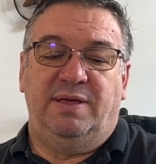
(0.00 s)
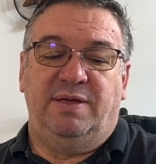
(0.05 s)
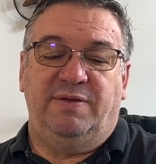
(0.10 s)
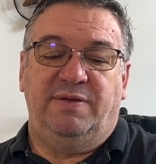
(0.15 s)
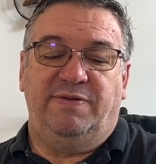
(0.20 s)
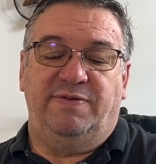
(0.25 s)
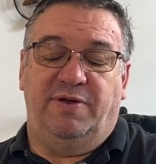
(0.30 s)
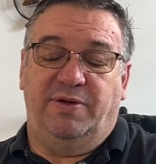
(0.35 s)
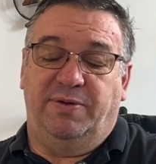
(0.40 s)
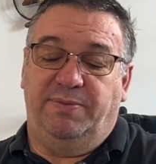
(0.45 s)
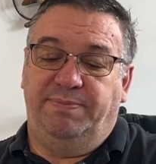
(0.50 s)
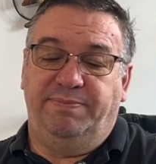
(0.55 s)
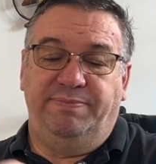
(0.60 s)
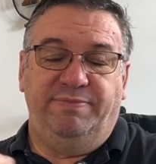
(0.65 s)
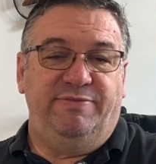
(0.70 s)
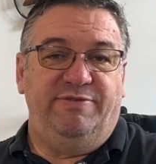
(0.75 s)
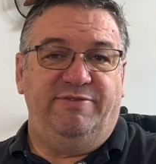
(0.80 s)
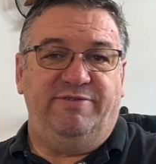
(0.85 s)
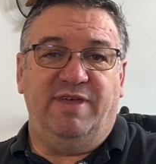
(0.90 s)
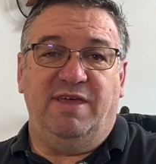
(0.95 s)
So
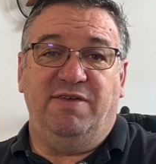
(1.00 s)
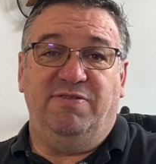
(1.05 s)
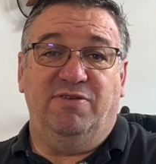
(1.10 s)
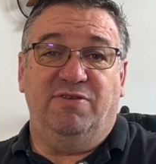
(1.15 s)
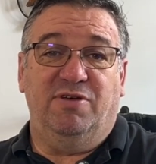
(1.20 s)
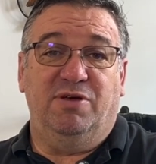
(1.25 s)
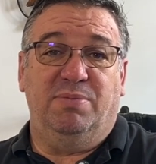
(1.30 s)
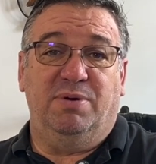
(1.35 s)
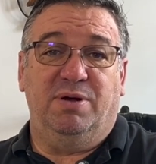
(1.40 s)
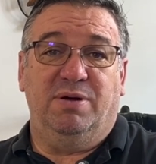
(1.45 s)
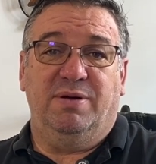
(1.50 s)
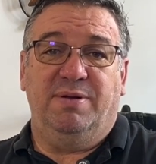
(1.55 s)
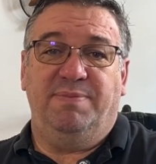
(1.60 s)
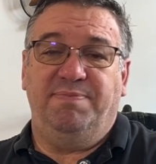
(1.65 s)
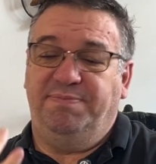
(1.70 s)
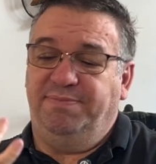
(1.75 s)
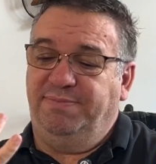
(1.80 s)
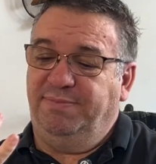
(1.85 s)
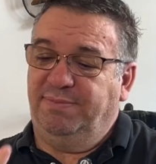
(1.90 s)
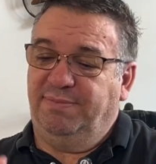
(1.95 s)
stay sober,
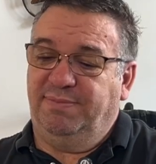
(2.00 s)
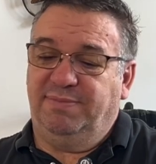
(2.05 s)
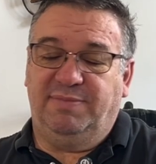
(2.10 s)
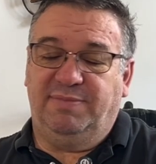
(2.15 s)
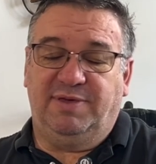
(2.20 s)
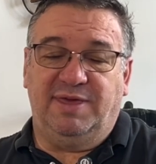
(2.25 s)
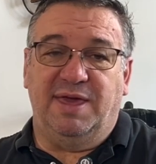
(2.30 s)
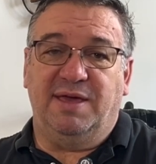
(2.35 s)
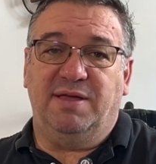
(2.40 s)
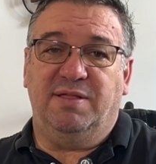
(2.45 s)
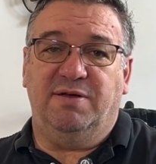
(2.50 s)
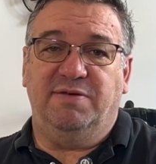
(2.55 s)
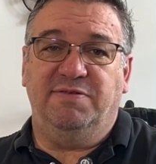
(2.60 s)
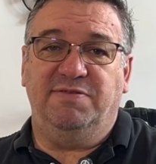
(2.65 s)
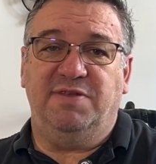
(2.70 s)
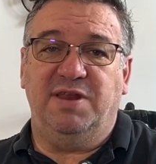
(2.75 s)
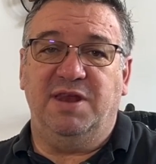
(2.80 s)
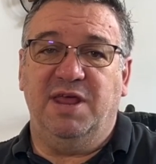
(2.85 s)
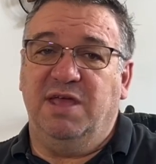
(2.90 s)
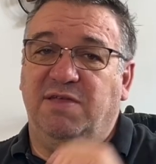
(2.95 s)
get close
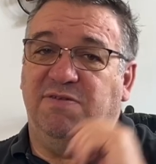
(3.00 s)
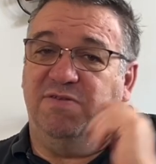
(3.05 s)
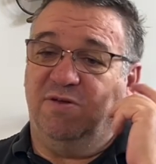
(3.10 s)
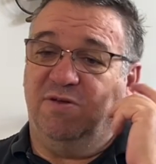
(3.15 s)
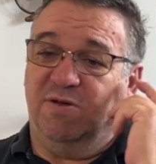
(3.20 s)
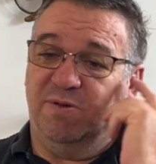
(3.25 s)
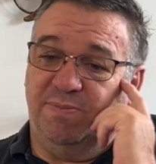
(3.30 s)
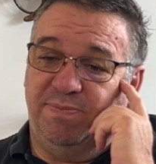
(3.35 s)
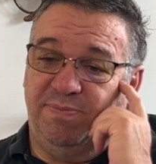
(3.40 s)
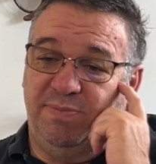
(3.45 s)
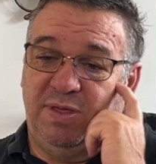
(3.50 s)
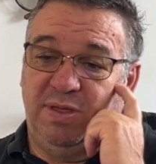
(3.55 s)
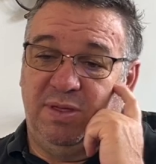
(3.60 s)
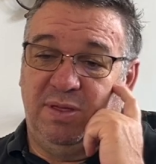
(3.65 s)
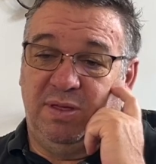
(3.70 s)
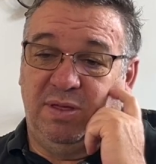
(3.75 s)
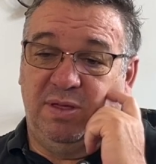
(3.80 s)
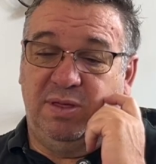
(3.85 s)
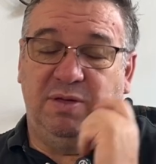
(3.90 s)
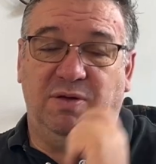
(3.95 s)
to nature,
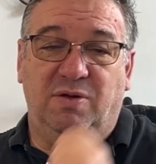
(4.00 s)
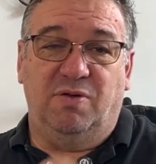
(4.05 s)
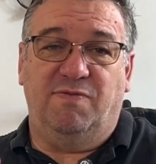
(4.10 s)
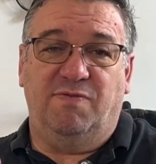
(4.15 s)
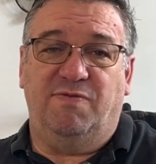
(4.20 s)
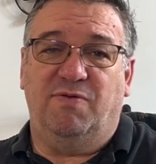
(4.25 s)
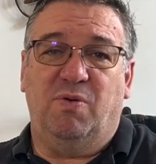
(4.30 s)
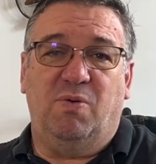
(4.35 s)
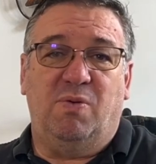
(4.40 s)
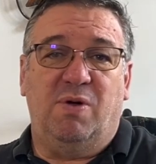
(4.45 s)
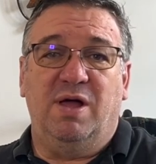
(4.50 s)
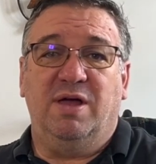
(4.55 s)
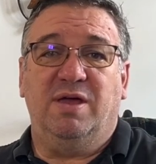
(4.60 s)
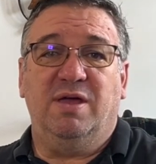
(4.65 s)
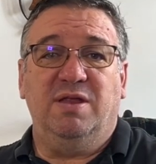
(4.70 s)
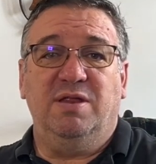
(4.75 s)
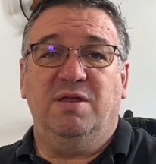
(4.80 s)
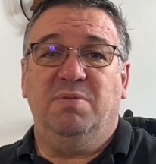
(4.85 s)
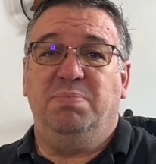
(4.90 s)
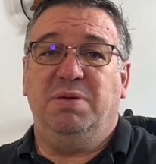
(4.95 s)
go for a walk
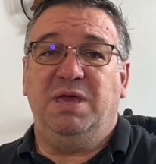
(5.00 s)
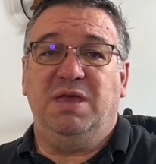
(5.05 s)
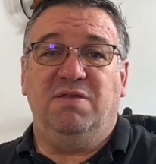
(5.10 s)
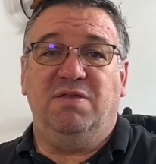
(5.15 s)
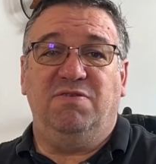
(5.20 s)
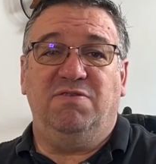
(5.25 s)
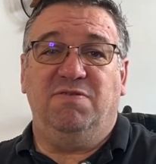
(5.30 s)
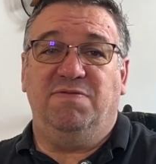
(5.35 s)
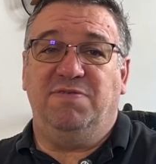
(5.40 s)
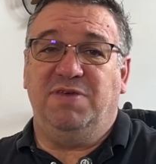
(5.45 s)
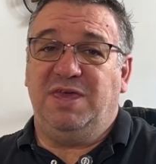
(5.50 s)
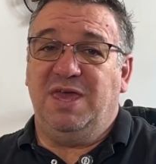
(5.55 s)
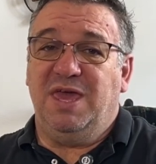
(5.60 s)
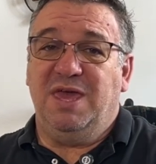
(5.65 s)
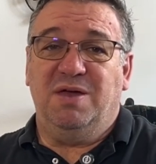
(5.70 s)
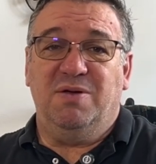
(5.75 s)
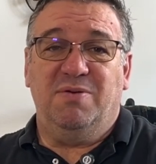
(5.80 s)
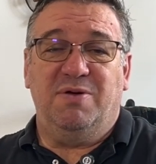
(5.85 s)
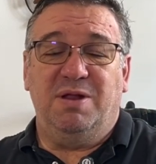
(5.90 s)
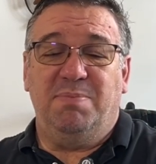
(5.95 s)
on the beach. If you
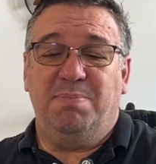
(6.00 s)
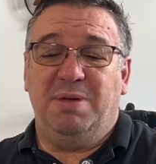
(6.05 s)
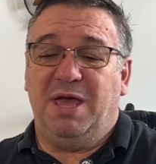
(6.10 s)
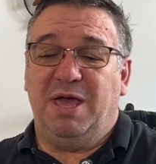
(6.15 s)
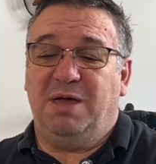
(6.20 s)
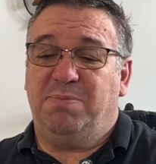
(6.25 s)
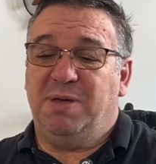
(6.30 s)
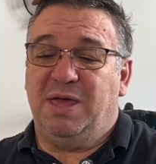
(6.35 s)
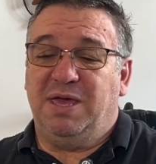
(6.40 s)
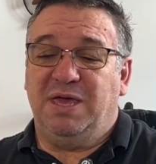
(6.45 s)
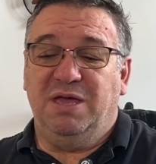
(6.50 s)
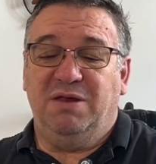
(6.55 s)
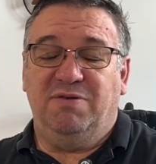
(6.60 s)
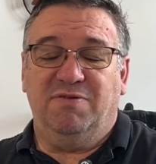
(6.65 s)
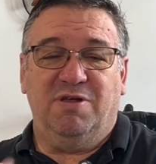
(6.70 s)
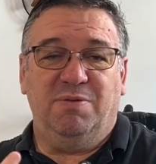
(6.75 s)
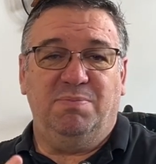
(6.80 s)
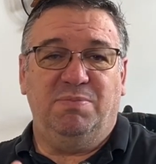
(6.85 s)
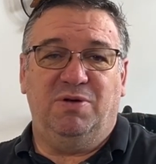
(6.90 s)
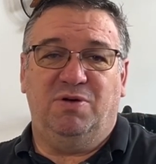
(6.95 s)
can't go on a backpacking
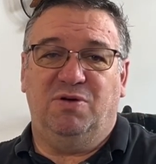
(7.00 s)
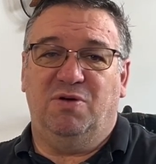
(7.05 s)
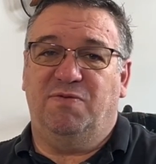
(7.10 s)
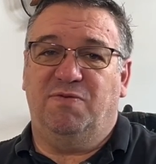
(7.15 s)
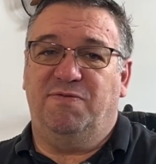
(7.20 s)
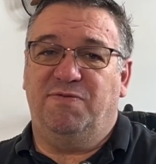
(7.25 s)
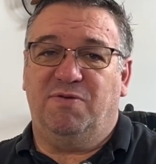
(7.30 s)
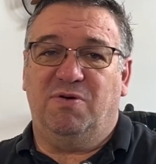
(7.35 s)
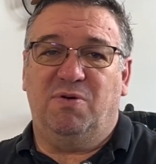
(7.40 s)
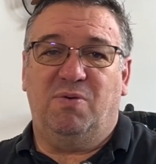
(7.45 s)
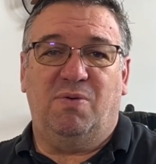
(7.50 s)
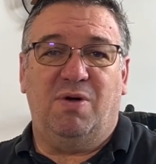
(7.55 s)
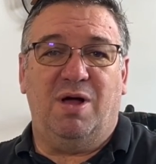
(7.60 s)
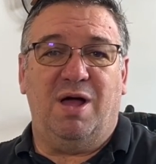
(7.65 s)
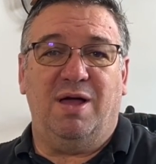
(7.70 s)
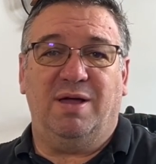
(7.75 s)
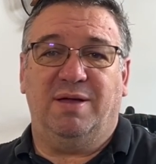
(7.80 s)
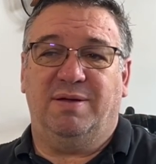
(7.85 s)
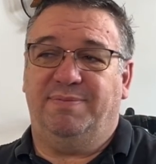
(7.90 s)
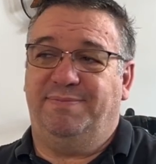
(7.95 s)
trip, go for a
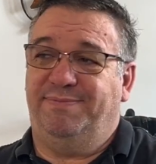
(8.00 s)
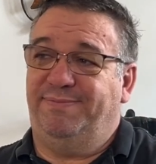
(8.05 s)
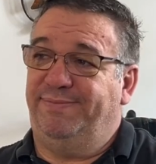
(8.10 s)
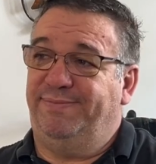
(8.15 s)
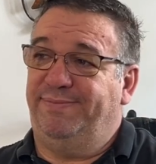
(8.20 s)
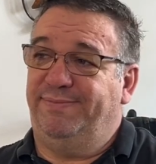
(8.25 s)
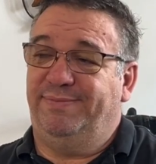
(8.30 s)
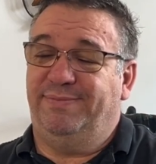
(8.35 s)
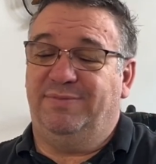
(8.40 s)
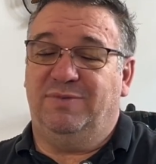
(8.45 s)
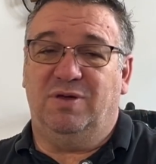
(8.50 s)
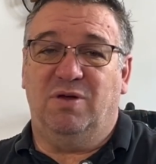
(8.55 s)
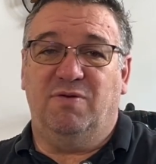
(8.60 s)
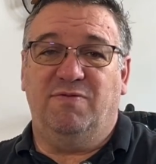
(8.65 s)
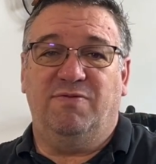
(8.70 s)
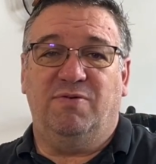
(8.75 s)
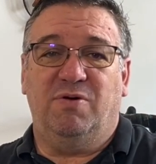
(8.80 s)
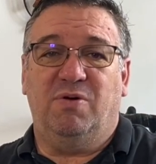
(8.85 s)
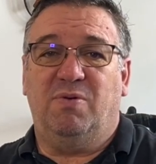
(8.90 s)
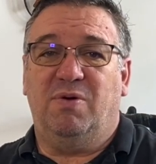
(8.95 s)
walk. Go
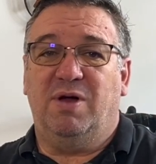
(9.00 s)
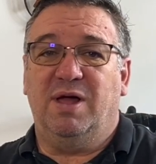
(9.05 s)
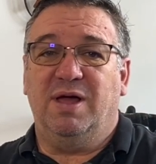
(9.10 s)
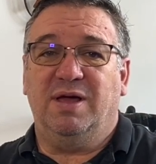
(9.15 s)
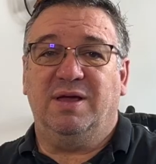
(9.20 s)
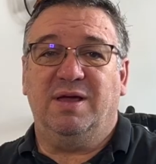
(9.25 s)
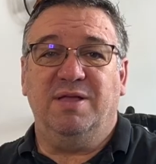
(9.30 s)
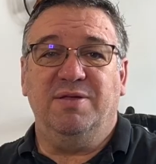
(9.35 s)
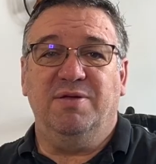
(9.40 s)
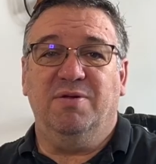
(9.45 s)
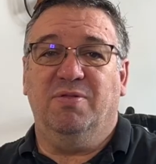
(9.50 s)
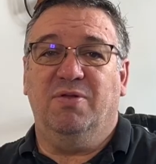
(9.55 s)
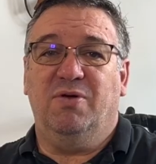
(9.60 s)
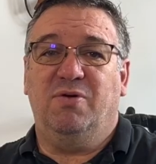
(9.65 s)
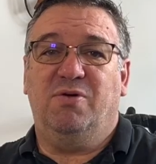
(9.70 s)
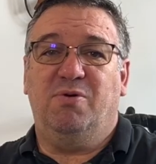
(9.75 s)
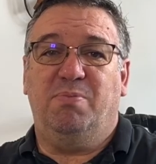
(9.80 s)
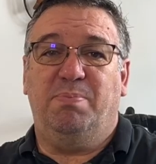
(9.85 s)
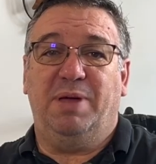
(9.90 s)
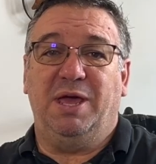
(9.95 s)
for a walk on your
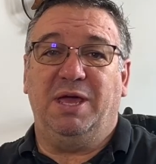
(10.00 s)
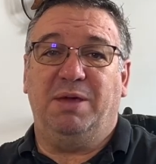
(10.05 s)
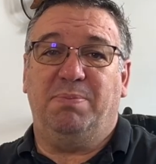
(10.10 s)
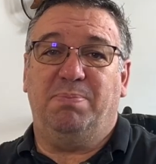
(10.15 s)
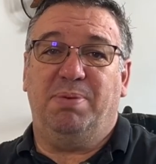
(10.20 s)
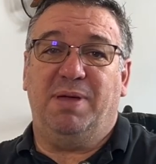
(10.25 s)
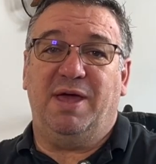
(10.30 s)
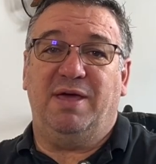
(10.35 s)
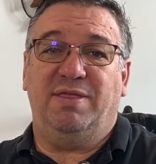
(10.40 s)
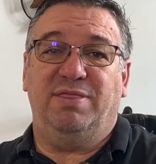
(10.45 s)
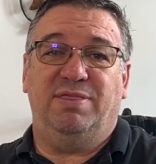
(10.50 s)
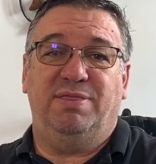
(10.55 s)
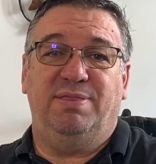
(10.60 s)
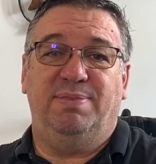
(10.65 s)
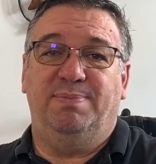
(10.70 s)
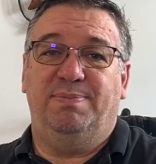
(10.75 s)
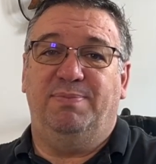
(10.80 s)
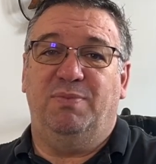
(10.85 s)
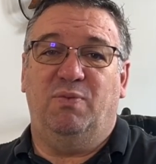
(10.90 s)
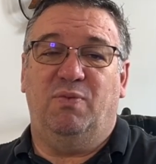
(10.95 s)
local bike path.
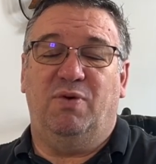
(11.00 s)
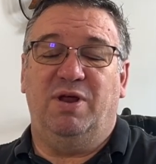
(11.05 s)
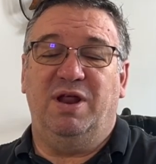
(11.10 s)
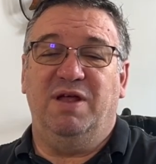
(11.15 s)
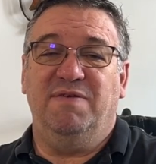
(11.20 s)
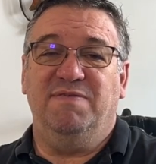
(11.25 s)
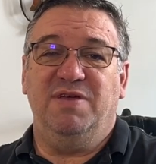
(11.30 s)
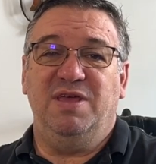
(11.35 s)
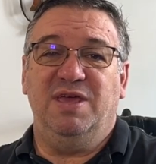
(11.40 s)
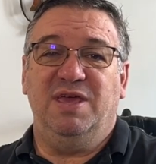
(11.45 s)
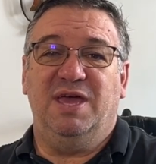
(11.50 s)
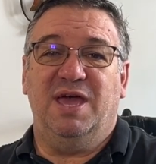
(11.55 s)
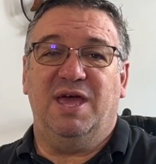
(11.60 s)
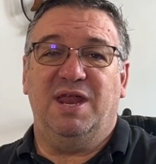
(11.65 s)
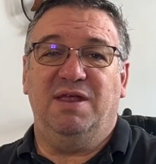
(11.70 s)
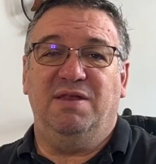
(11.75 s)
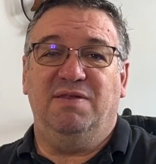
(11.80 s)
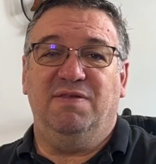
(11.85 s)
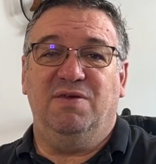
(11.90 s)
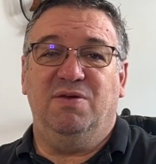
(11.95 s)
Whatever you got
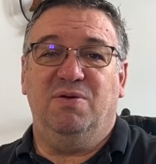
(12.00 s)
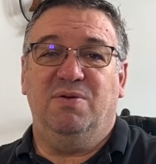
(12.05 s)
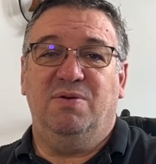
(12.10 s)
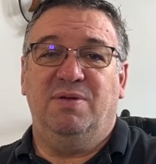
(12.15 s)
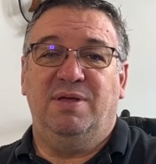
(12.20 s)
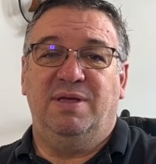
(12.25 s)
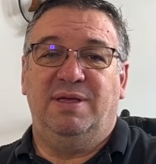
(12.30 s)
to do,